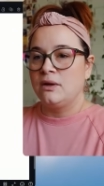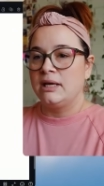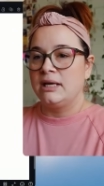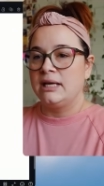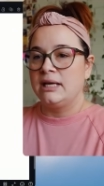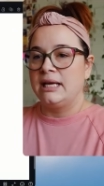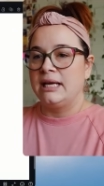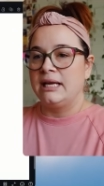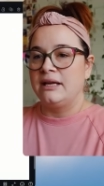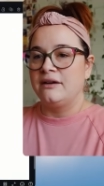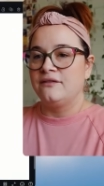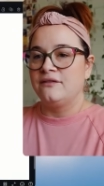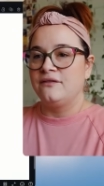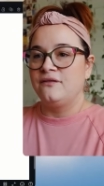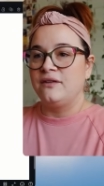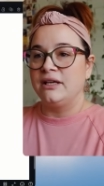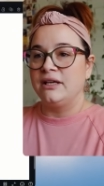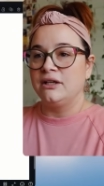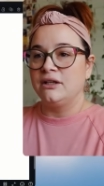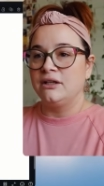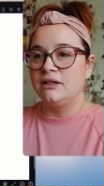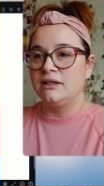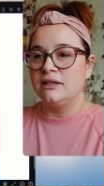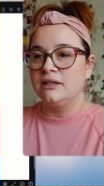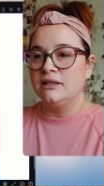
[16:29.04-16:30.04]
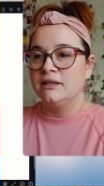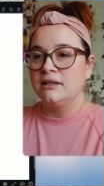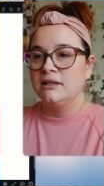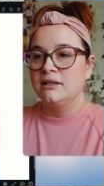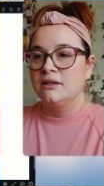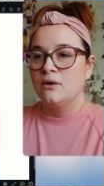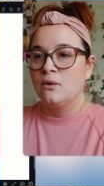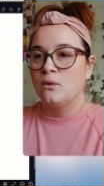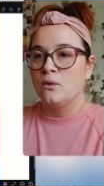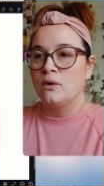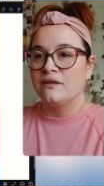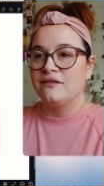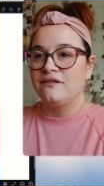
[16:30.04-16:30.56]
you can hit fill
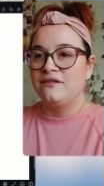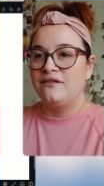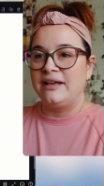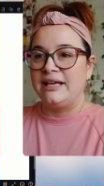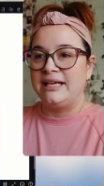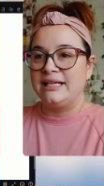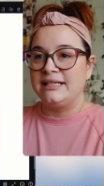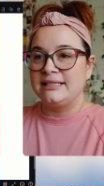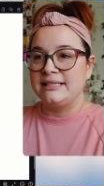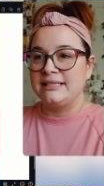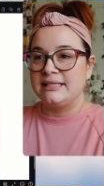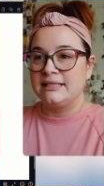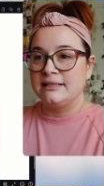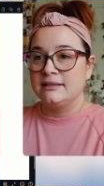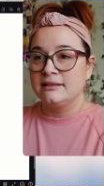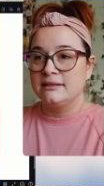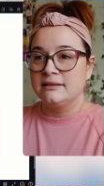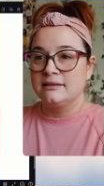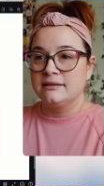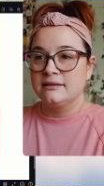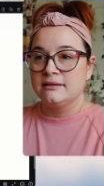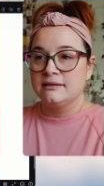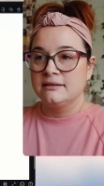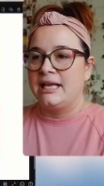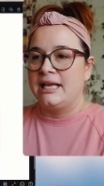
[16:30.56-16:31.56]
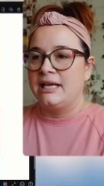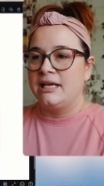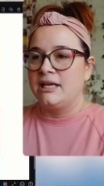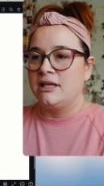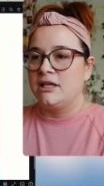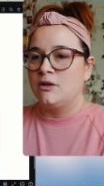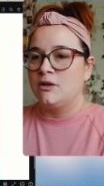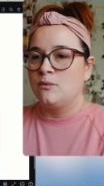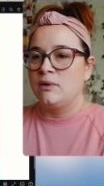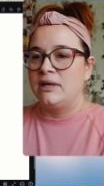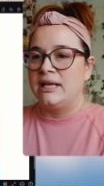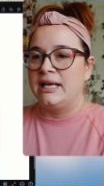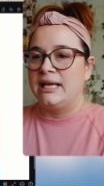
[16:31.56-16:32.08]
or fit, and then
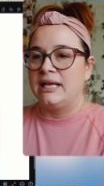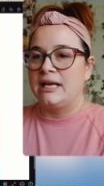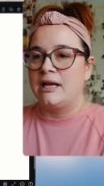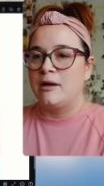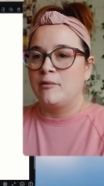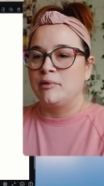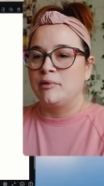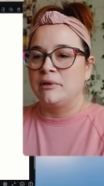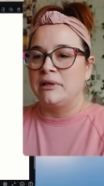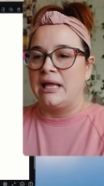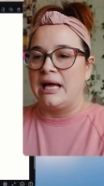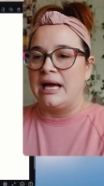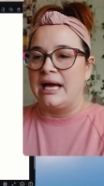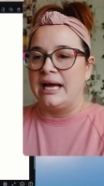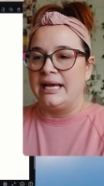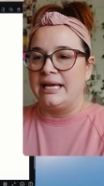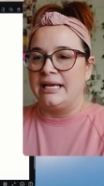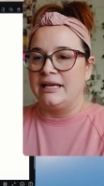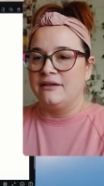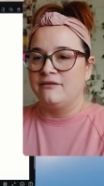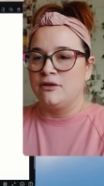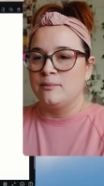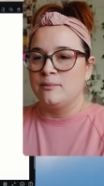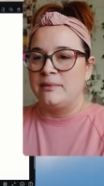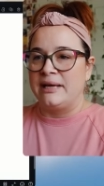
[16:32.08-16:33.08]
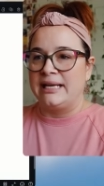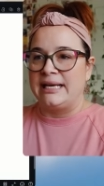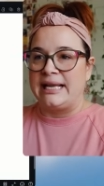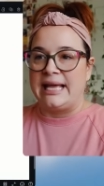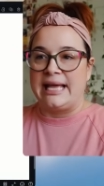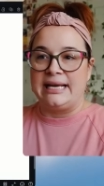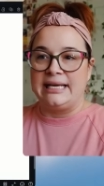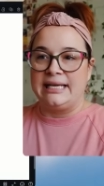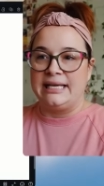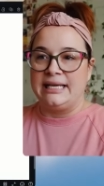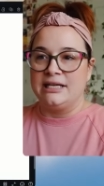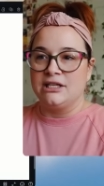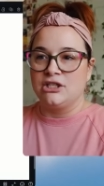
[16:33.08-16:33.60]
you would hit apply if you made
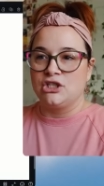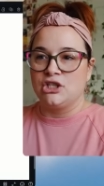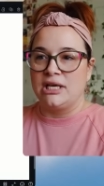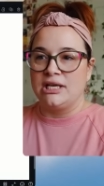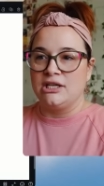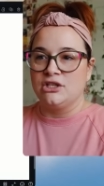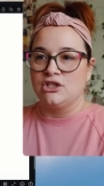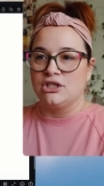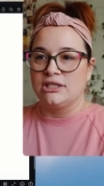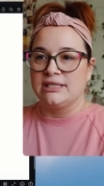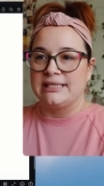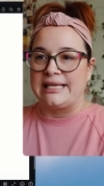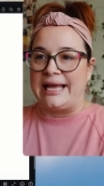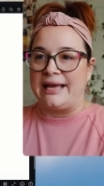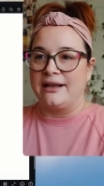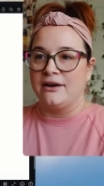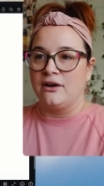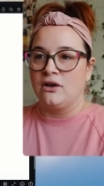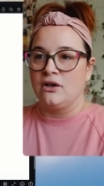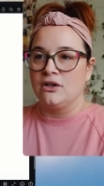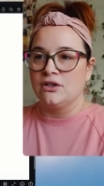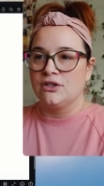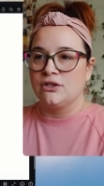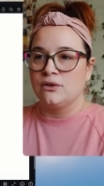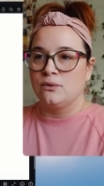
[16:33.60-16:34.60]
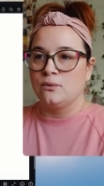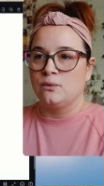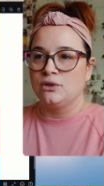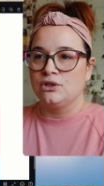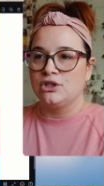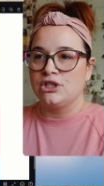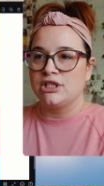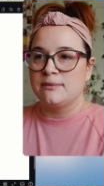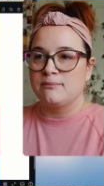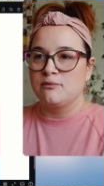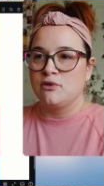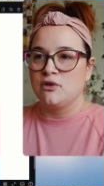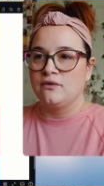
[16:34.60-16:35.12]
any changes at all. So
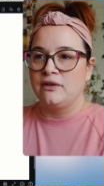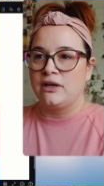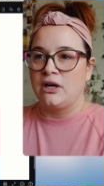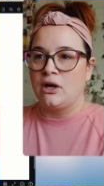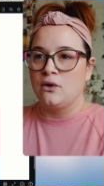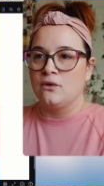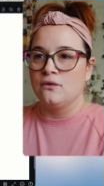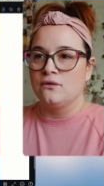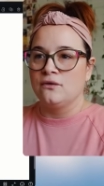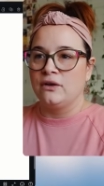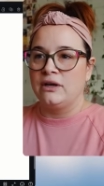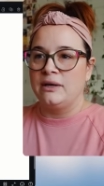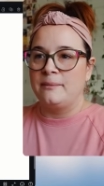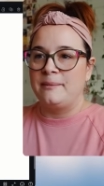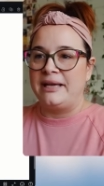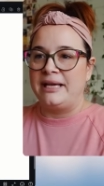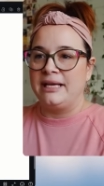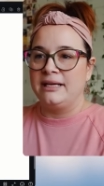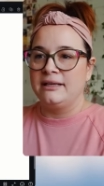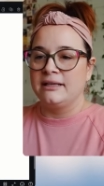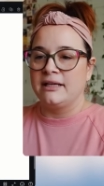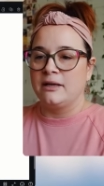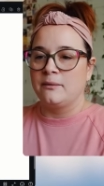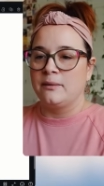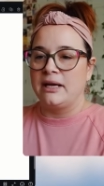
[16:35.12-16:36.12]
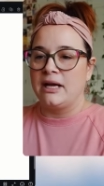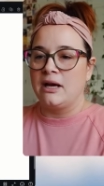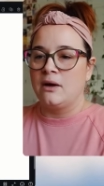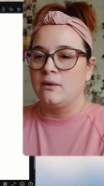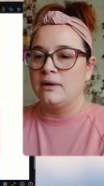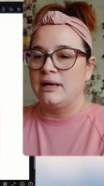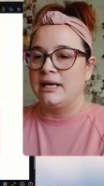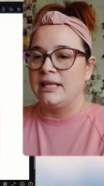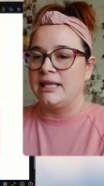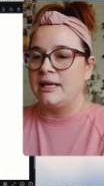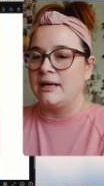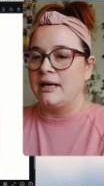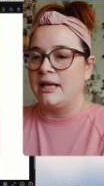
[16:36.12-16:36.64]
we'll just move it over a bit. There we
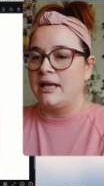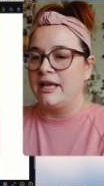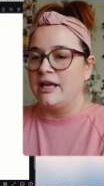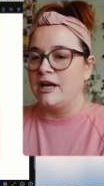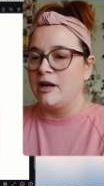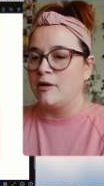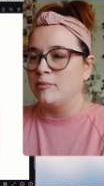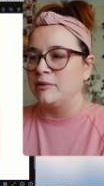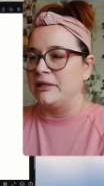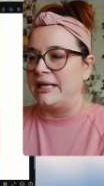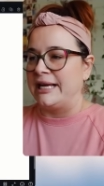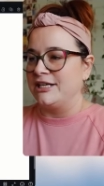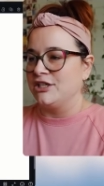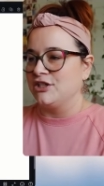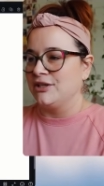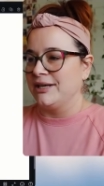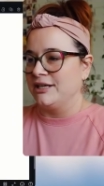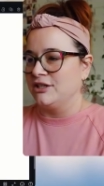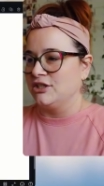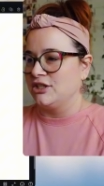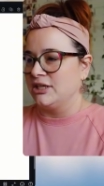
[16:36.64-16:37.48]
go. And then hit apply